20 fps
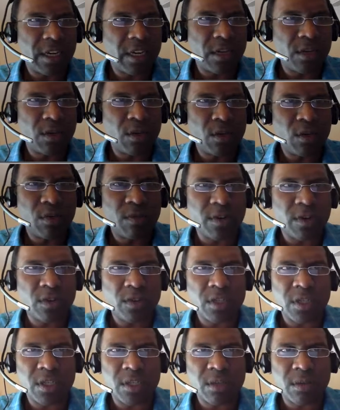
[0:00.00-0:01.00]
a new
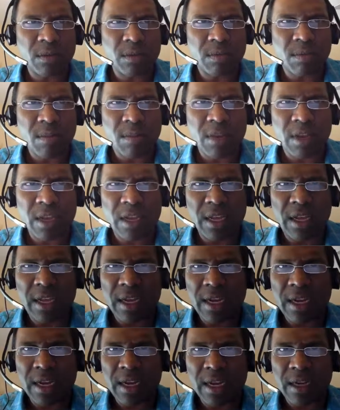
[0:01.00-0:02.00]
version.
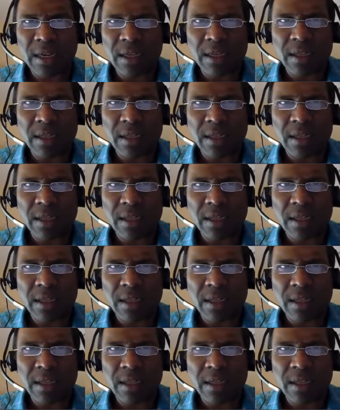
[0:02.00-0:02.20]
And